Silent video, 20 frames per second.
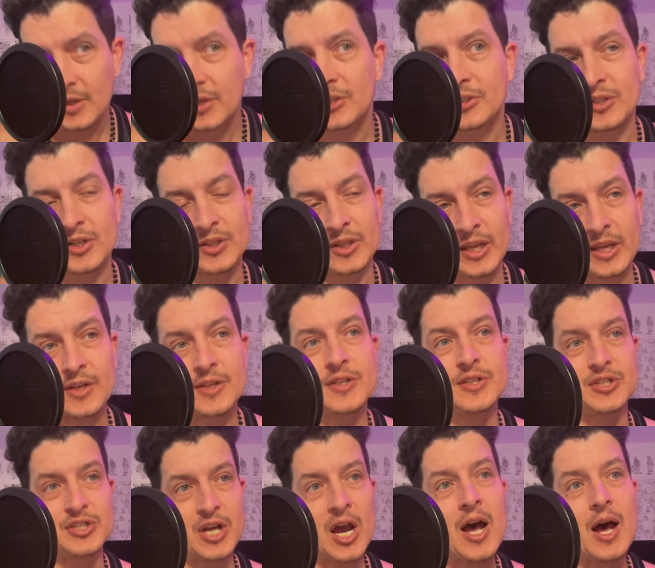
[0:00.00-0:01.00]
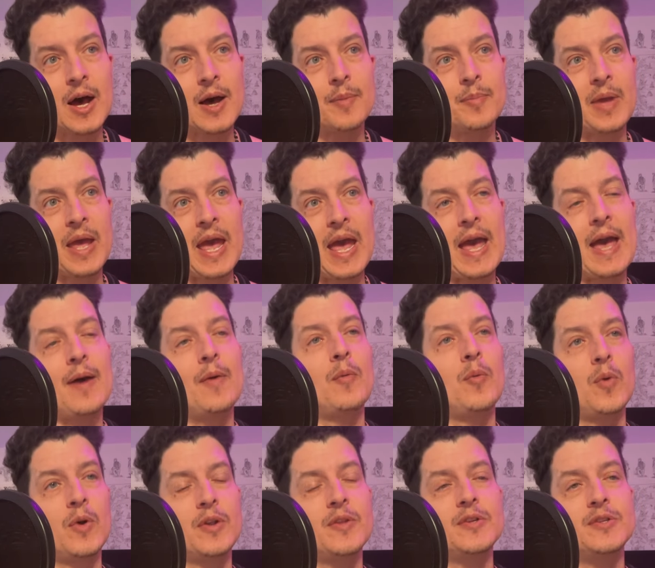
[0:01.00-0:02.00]
to land a job at
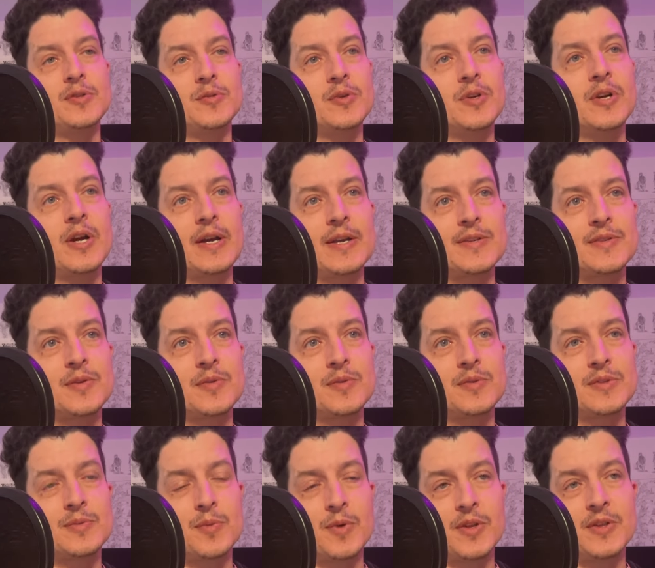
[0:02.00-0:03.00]
one of the junior high schools one